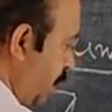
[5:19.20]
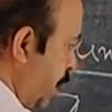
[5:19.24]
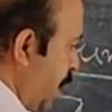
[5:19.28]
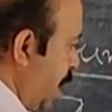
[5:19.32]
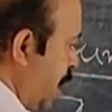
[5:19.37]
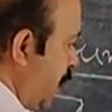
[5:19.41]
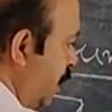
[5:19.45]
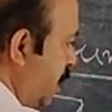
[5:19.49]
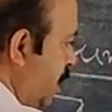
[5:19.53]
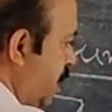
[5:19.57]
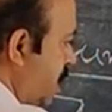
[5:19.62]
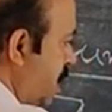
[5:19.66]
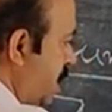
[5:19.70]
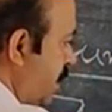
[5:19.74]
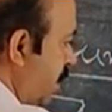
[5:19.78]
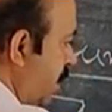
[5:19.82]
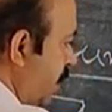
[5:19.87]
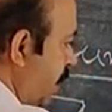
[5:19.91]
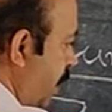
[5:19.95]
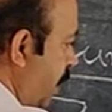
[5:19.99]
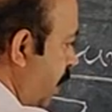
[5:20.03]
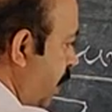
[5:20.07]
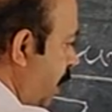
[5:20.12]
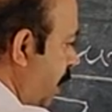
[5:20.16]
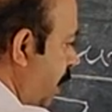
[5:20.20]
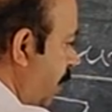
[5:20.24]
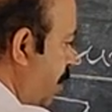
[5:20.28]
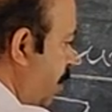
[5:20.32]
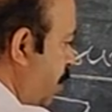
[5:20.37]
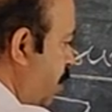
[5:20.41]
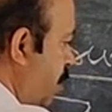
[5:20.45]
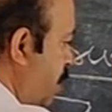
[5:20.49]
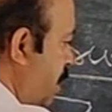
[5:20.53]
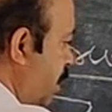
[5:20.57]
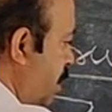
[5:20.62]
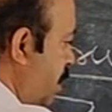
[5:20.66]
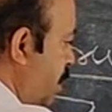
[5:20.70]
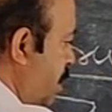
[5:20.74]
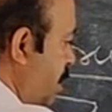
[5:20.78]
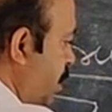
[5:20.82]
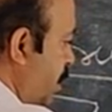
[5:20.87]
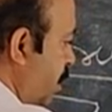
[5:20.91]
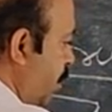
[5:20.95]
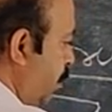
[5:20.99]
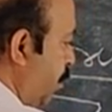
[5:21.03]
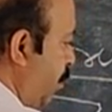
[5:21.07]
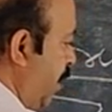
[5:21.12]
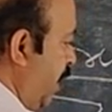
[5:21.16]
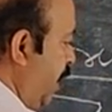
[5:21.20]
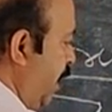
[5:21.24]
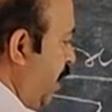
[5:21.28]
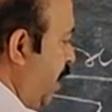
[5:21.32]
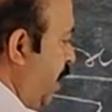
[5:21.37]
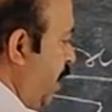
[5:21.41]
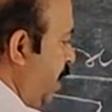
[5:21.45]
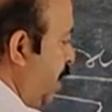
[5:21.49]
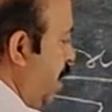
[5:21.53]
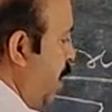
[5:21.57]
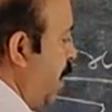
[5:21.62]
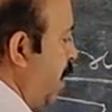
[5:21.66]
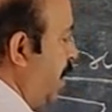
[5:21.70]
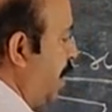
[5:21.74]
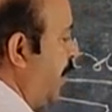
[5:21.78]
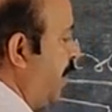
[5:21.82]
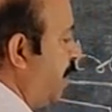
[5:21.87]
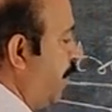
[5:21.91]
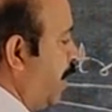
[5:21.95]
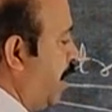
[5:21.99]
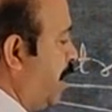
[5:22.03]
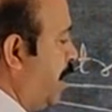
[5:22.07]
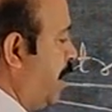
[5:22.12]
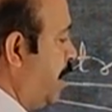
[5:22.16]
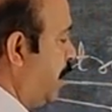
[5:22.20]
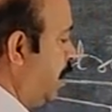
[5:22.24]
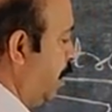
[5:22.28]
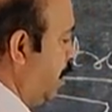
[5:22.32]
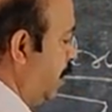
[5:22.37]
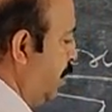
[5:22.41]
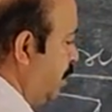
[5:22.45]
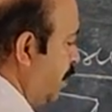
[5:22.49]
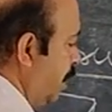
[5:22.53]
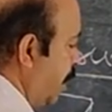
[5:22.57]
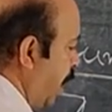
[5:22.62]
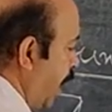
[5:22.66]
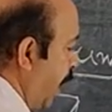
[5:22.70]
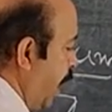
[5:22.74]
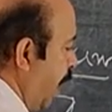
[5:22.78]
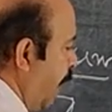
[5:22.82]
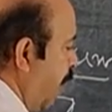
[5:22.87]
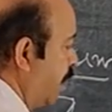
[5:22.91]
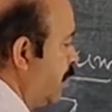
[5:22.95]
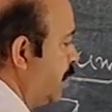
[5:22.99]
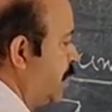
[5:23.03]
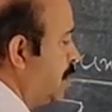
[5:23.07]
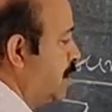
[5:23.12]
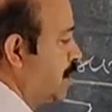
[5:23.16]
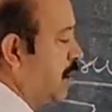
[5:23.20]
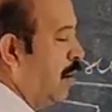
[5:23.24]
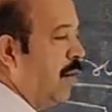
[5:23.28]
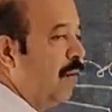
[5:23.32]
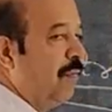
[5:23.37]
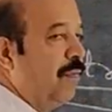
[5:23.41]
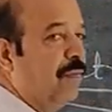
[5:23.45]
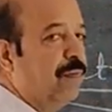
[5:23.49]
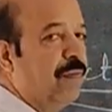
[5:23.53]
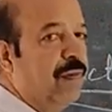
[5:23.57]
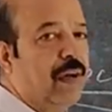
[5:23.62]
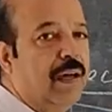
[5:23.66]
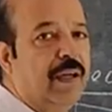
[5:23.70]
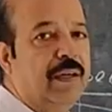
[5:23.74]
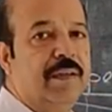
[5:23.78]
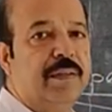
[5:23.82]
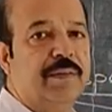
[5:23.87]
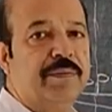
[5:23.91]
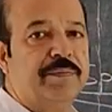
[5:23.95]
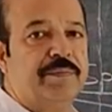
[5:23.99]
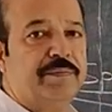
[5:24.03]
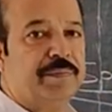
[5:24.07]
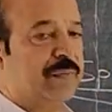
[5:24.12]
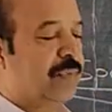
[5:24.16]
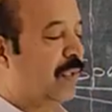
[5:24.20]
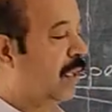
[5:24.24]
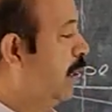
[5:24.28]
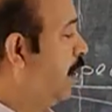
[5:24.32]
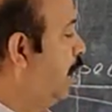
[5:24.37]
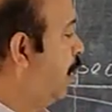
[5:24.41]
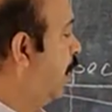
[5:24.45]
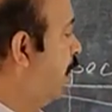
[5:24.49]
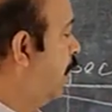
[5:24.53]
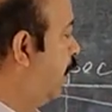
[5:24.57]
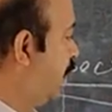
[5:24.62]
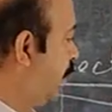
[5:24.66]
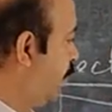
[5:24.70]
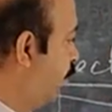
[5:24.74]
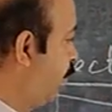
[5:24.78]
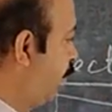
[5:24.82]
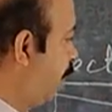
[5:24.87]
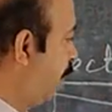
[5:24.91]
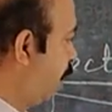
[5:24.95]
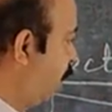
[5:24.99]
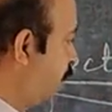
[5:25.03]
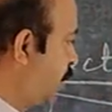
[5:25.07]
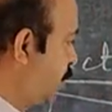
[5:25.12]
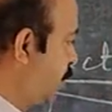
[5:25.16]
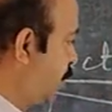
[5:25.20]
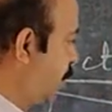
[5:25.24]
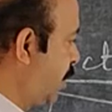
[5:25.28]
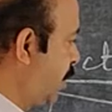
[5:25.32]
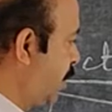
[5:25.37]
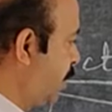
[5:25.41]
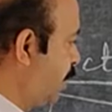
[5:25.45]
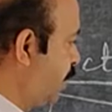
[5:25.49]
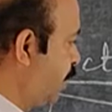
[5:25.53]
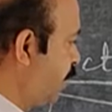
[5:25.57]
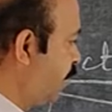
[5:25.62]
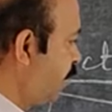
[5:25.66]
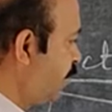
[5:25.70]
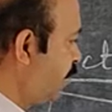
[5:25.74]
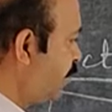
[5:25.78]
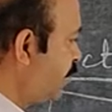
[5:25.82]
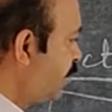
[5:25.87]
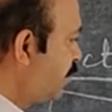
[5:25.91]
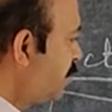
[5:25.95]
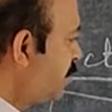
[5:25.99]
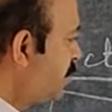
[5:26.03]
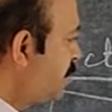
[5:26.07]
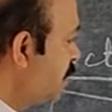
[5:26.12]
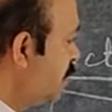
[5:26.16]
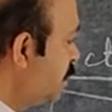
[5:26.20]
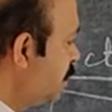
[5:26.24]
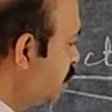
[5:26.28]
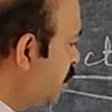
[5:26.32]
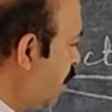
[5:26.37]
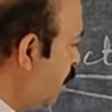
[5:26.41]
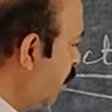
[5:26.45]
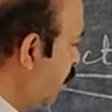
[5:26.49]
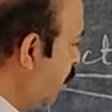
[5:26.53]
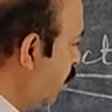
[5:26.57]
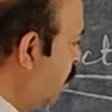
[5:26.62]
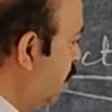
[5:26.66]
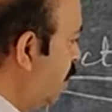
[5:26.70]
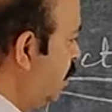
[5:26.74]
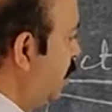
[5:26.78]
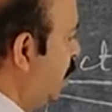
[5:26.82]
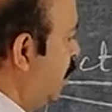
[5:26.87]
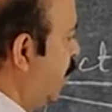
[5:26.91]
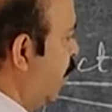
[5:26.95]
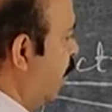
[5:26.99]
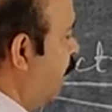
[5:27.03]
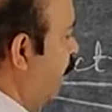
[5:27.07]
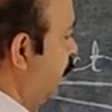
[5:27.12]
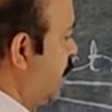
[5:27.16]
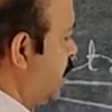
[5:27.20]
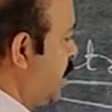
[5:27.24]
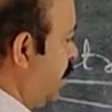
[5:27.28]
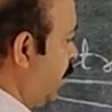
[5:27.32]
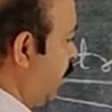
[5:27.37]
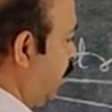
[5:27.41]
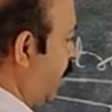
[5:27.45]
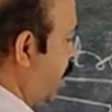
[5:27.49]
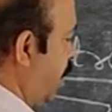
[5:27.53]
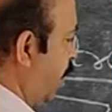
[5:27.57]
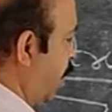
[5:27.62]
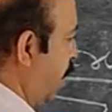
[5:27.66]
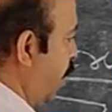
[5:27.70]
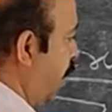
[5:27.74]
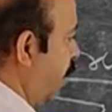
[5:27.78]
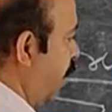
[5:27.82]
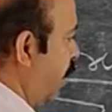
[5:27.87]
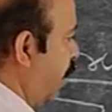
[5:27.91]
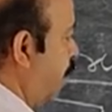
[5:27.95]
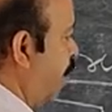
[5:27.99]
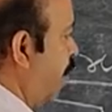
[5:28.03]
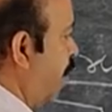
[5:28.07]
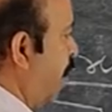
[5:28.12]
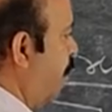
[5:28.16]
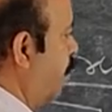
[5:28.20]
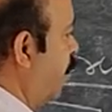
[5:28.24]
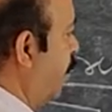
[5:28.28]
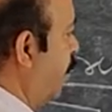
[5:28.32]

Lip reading: colors will come out by different angles of refraction. So first of all, what